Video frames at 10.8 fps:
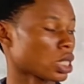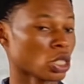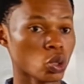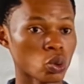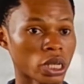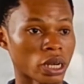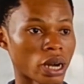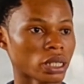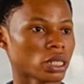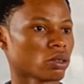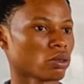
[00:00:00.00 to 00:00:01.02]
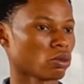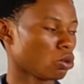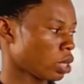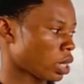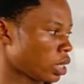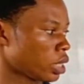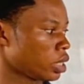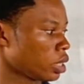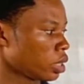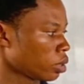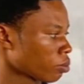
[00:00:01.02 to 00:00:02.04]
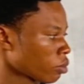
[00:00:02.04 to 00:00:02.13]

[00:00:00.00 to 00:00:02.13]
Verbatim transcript: Think two things, right? We look at that there.